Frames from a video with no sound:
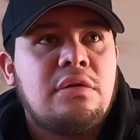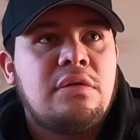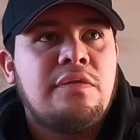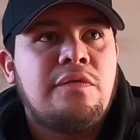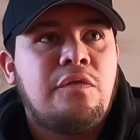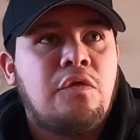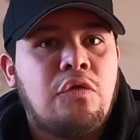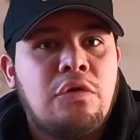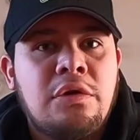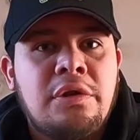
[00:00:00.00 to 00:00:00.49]

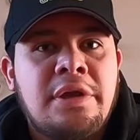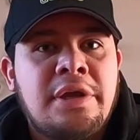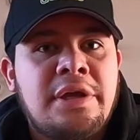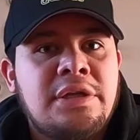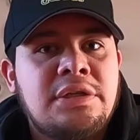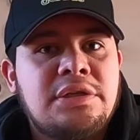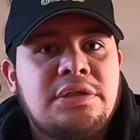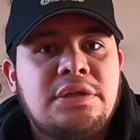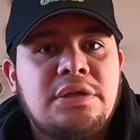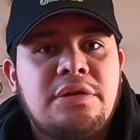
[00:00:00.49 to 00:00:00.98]
4
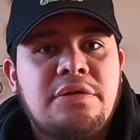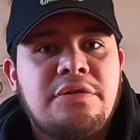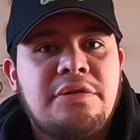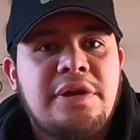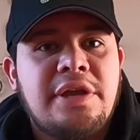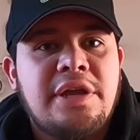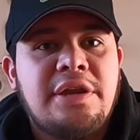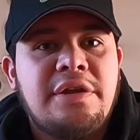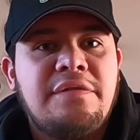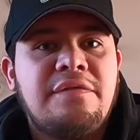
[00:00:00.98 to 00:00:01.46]
lines, you're
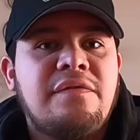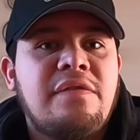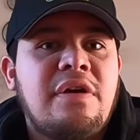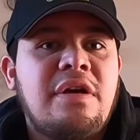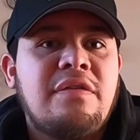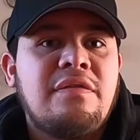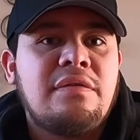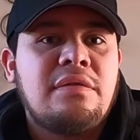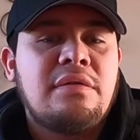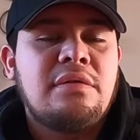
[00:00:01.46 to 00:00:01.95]
getting
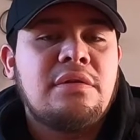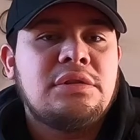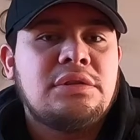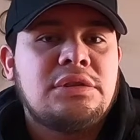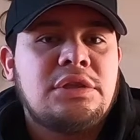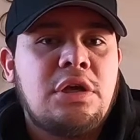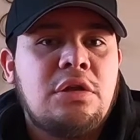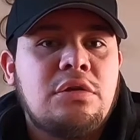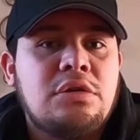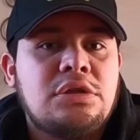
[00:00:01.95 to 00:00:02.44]

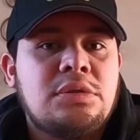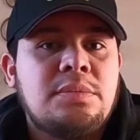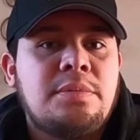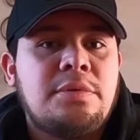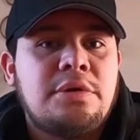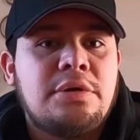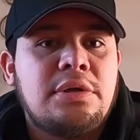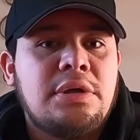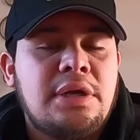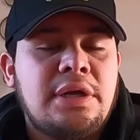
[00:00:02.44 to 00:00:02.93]
$5
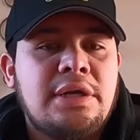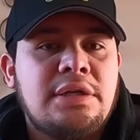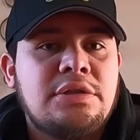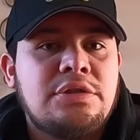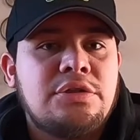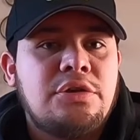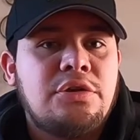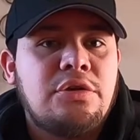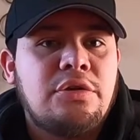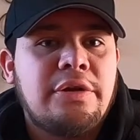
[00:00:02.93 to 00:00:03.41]
per line,
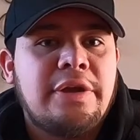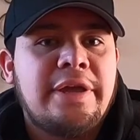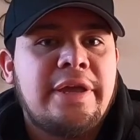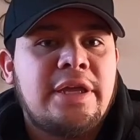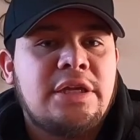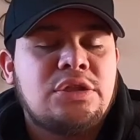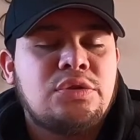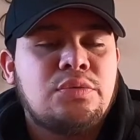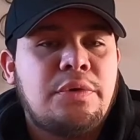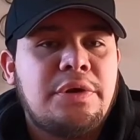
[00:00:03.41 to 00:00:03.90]
so you're looking
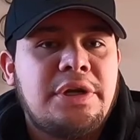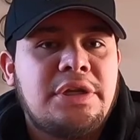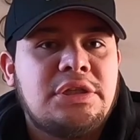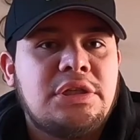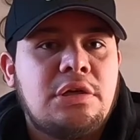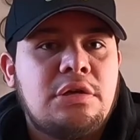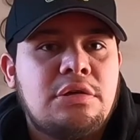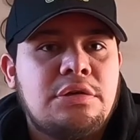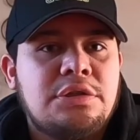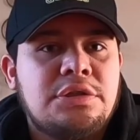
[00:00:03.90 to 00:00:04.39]
at
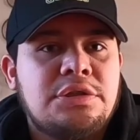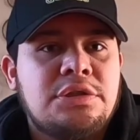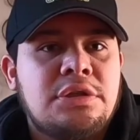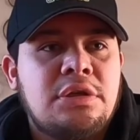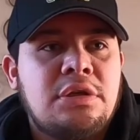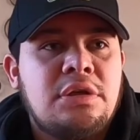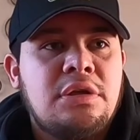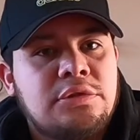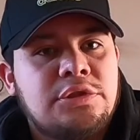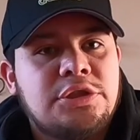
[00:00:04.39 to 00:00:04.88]
$20.
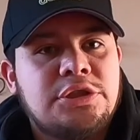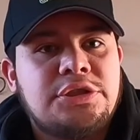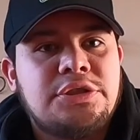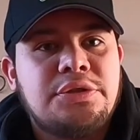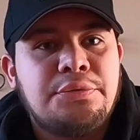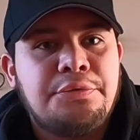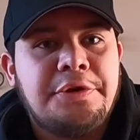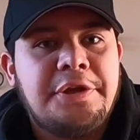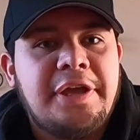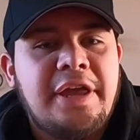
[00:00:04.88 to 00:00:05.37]
Just
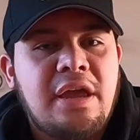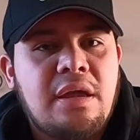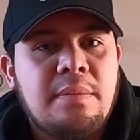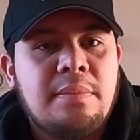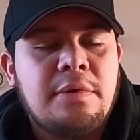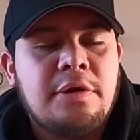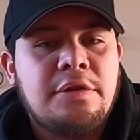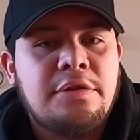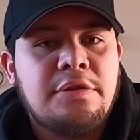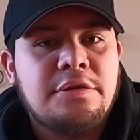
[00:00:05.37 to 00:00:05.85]
to
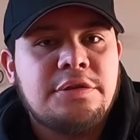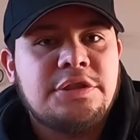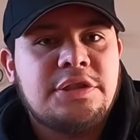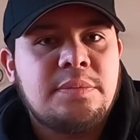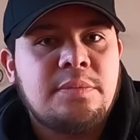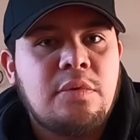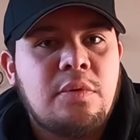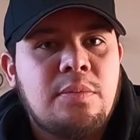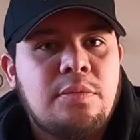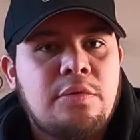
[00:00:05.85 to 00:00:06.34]
recap on the
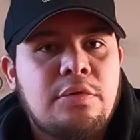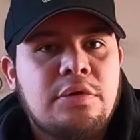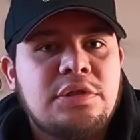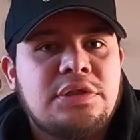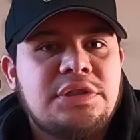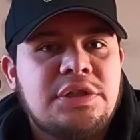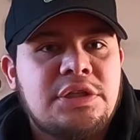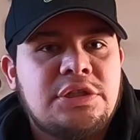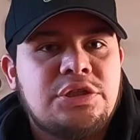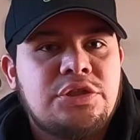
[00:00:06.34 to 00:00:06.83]
T-Mobile
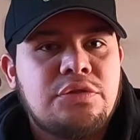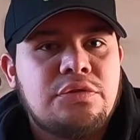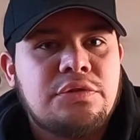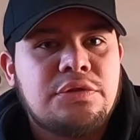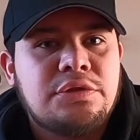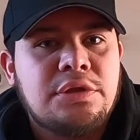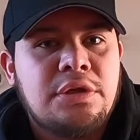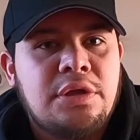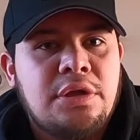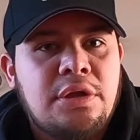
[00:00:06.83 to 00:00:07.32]

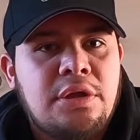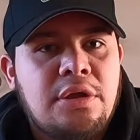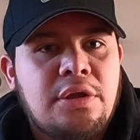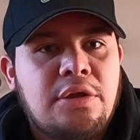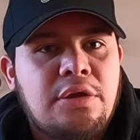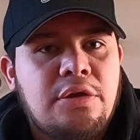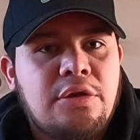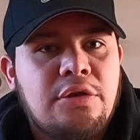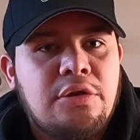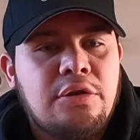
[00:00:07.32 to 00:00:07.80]
Essentials,
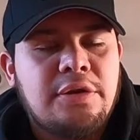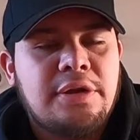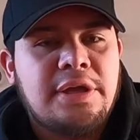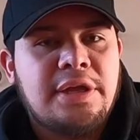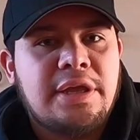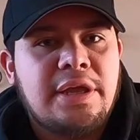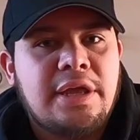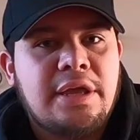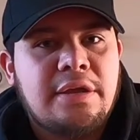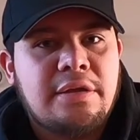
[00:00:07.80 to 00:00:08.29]
you're
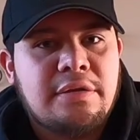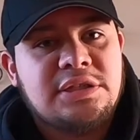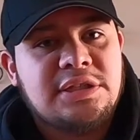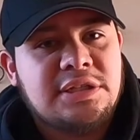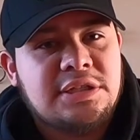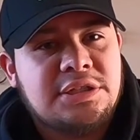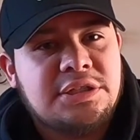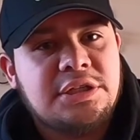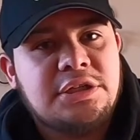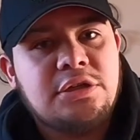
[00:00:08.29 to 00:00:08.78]
looking at
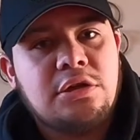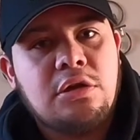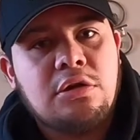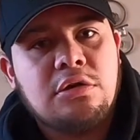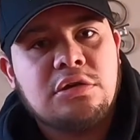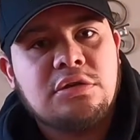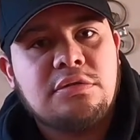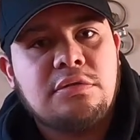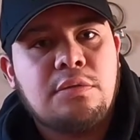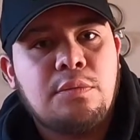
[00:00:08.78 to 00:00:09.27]

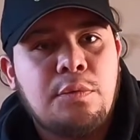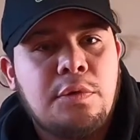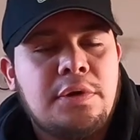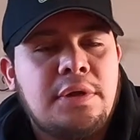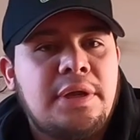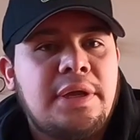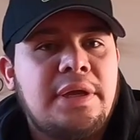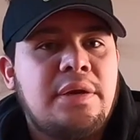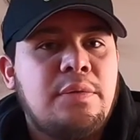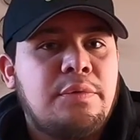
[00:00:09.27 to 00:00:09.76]
$60 for
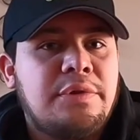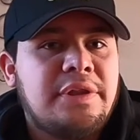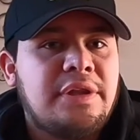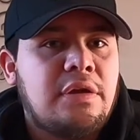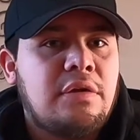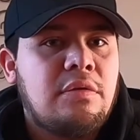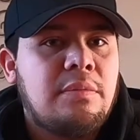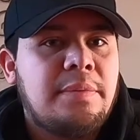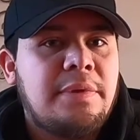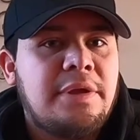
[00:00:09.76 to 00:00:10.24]
1 line with
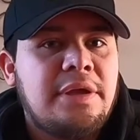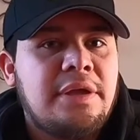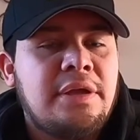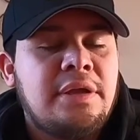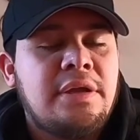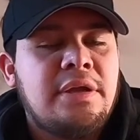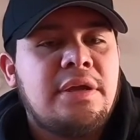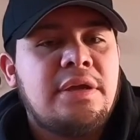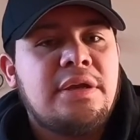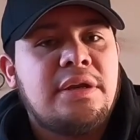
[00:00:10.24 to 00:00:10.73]
autopay,
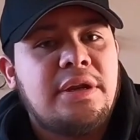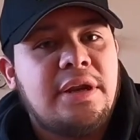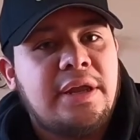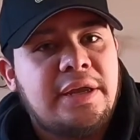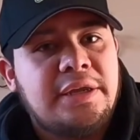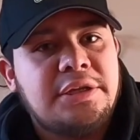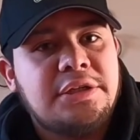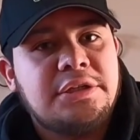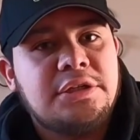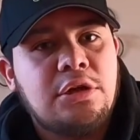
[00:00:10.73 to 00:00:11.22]

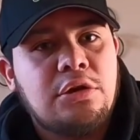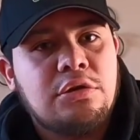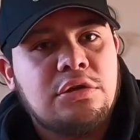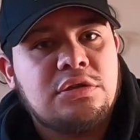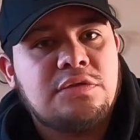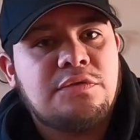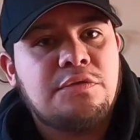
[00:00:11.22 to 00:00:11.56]
$90